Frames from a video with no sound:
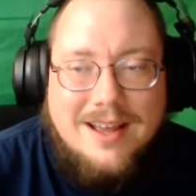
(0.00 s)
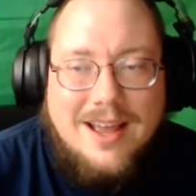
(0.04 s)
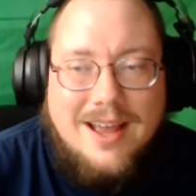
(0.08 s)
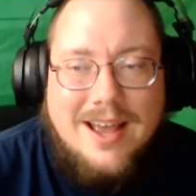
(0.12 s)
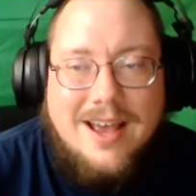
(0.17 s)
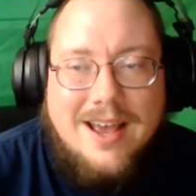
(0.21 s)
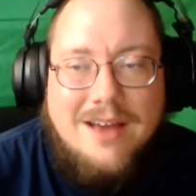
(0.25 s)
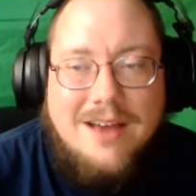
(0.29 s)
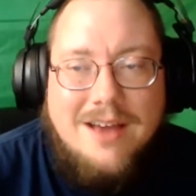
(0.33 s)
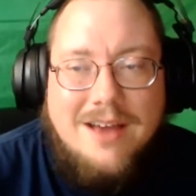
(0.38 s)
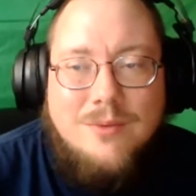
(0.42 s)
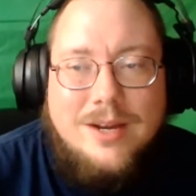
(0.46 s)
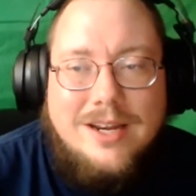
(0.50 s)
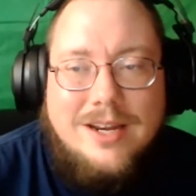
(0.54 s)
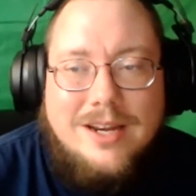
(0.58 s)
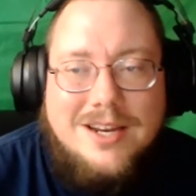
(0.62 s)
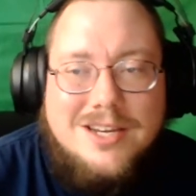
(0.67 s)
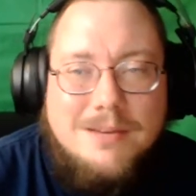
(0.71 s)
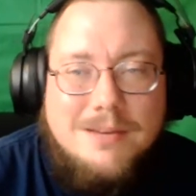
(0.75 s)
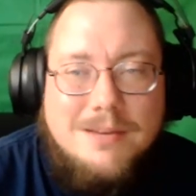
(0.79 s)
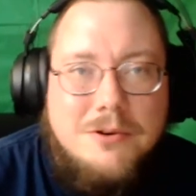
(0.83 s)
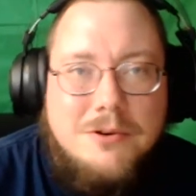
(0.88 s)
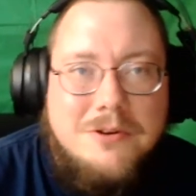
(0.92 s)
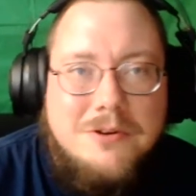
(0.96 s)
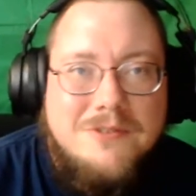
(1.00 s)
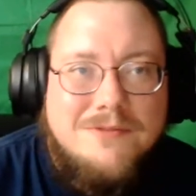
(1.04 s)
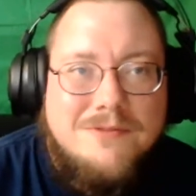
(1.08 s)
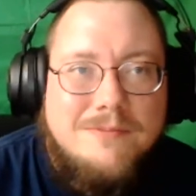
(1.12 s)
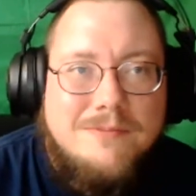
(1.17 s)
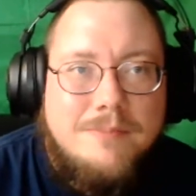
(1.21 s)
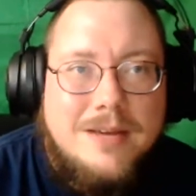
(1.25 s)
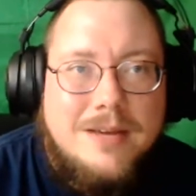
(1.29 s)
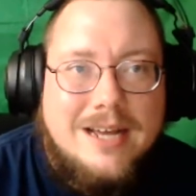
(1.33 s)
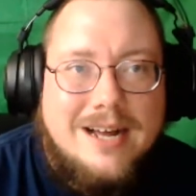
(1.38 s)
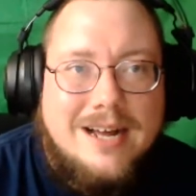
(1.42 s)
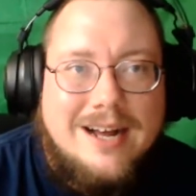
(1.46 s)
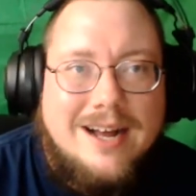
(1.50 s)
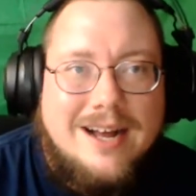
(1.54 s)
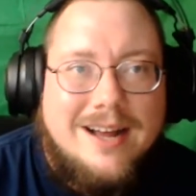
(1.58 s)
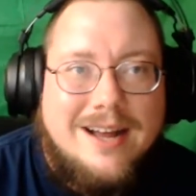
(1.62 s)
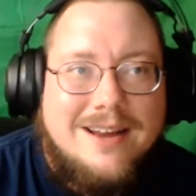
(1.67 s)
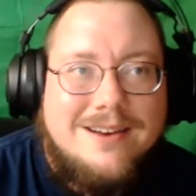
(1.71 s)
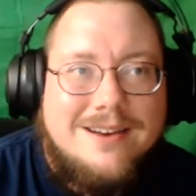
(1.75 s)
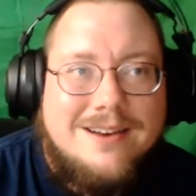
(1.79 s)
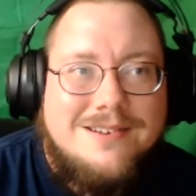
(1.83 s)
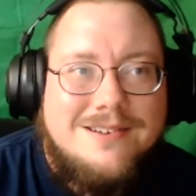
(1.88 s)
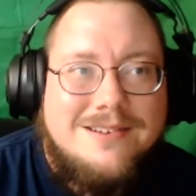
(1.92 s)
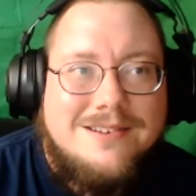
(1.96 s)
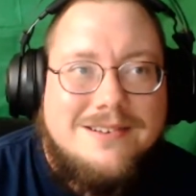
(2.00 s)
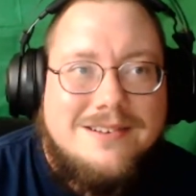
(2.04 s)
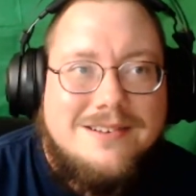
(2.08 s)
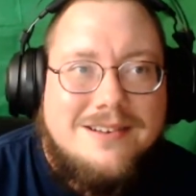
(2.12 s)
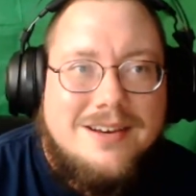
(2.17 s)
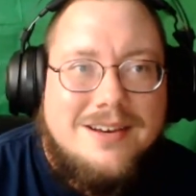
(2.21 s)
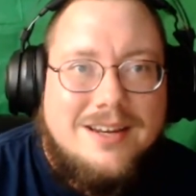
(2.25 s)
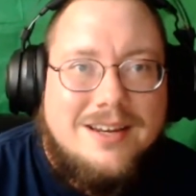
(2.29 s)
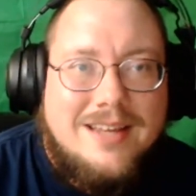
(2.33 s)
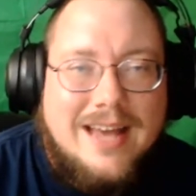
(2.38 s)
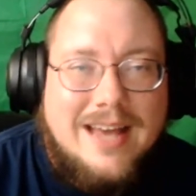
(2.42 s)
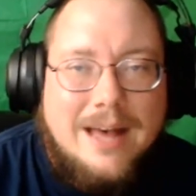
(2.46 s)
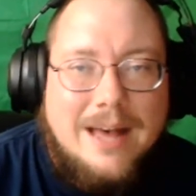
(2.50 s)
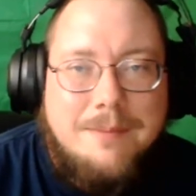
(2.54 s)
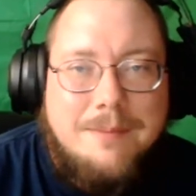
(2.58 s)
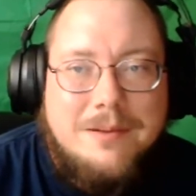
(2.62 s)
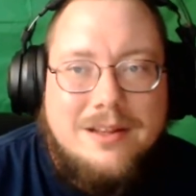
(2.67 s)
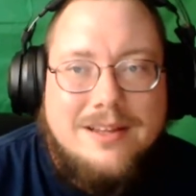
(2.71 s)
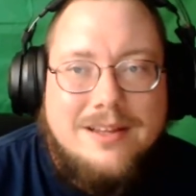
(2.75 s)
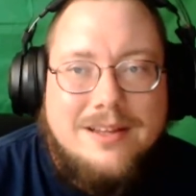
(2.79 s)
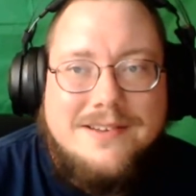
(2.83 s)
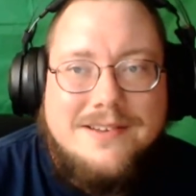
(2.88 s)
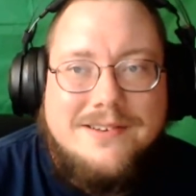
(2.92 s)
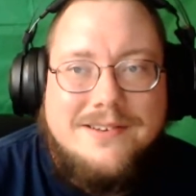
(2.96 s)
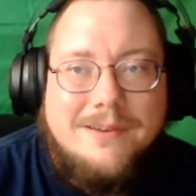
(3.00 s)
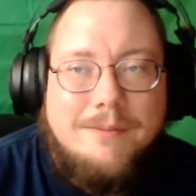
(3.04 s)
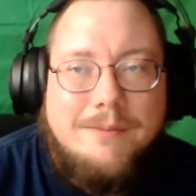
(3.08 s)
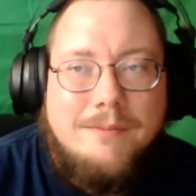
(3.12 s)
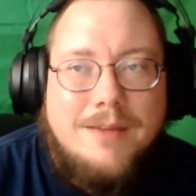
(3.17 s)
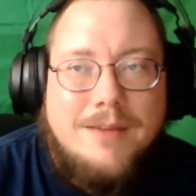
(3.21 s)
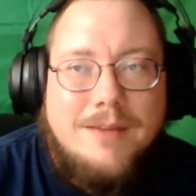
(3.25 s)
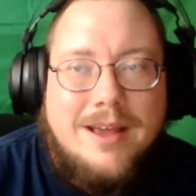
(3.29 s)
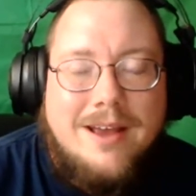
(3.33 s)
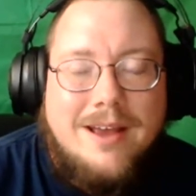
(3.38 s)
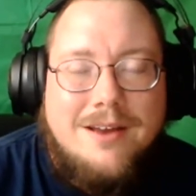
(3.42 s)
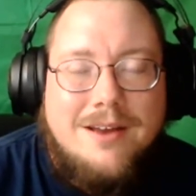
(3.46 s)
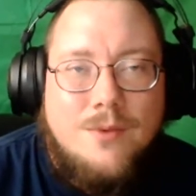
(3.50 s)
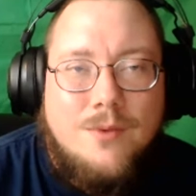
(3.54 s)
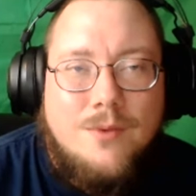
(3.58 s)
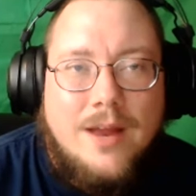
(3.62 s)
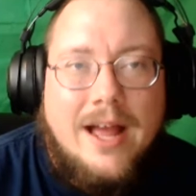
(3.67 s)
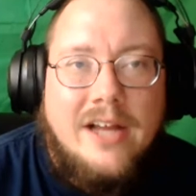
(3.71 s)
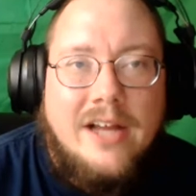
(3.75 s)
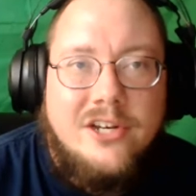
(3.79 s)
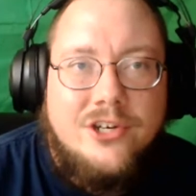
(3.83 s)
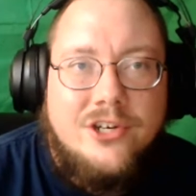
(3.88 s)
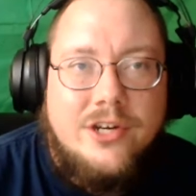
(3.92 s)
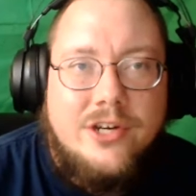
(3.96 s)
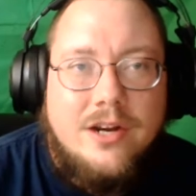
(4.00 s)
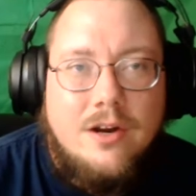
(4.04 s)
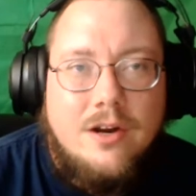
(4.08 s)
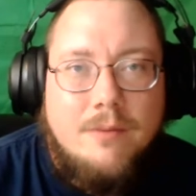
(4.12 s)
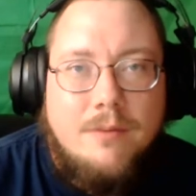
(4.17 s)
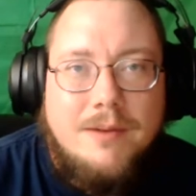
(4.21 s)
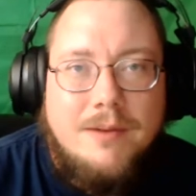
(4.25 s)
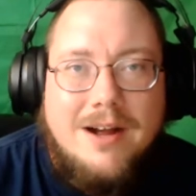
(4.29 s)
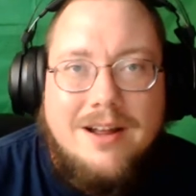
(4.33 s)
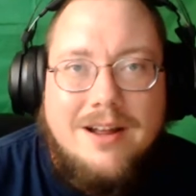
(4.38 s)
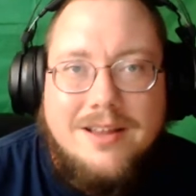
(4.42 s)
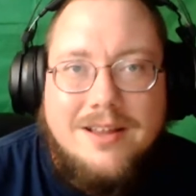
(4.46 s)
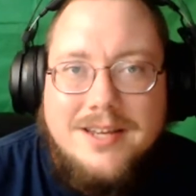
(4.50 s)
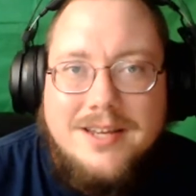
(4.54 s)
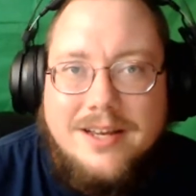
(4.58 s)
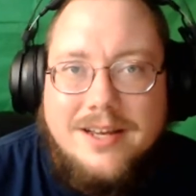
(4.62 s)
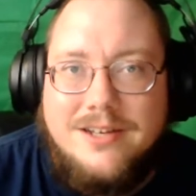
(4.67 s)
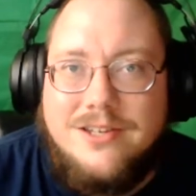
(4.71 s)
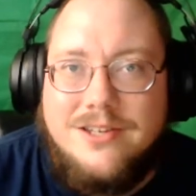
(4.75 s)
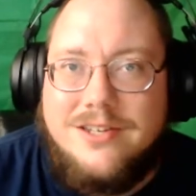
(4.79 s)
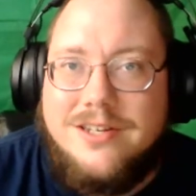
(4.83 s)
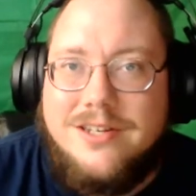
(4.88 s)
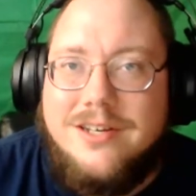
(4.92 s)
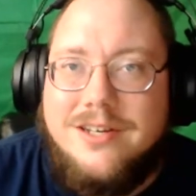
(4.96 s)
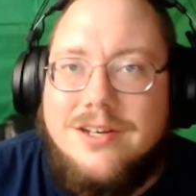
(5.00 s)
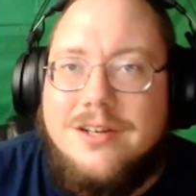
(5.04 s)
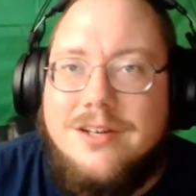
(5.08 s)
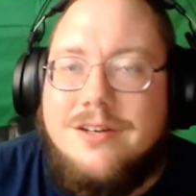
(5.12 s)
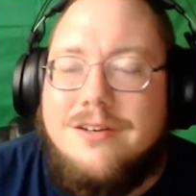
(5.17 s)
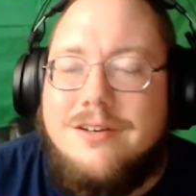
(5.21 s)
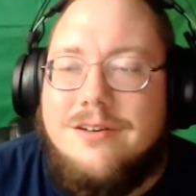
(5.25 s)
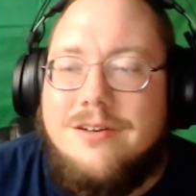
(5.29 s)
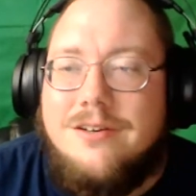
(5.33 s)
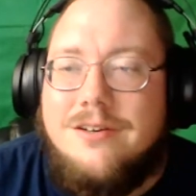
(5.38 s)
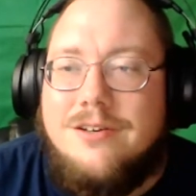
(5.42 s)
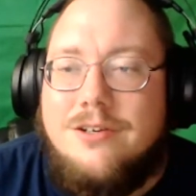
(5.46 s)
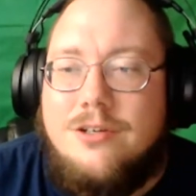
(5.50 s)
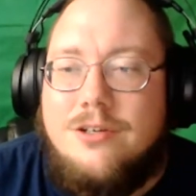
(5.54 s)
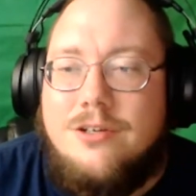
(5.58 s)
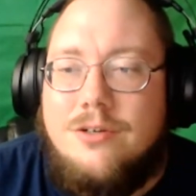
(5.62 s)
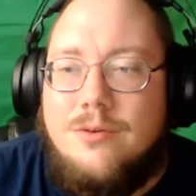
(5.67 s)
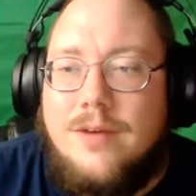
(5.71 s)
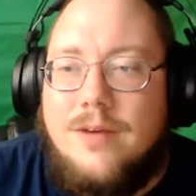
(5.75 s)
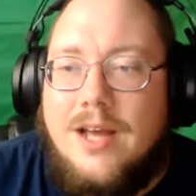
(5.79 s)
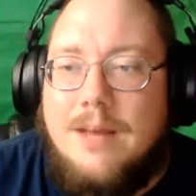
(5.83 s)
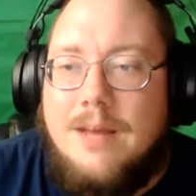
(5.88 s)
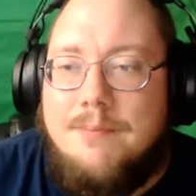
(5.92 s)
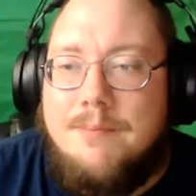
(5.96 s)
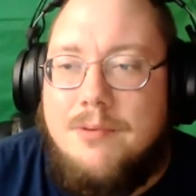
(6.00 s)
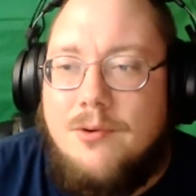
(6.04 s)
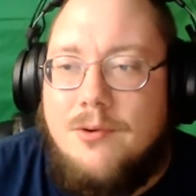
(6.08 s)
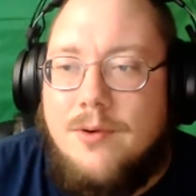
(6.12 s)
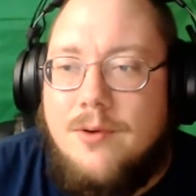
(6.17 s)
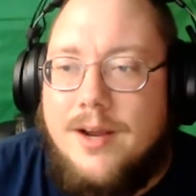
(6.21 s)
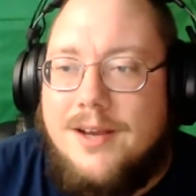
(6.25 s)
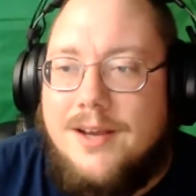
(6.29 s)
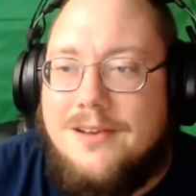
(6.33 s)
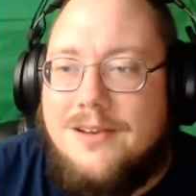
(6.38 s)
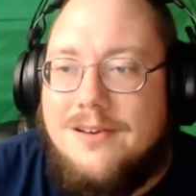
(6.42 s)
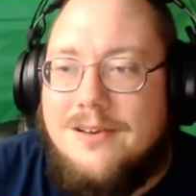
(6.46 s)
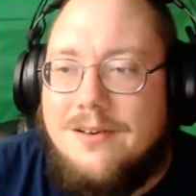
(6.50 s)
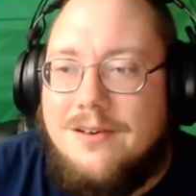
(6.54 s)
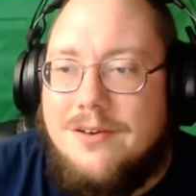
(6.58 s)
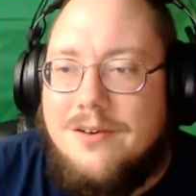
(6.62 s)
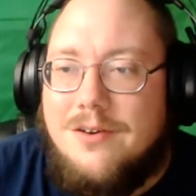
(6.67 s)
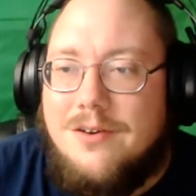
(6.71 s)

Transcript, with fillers: and we need to move beyond capitalism and reactionary politics to a point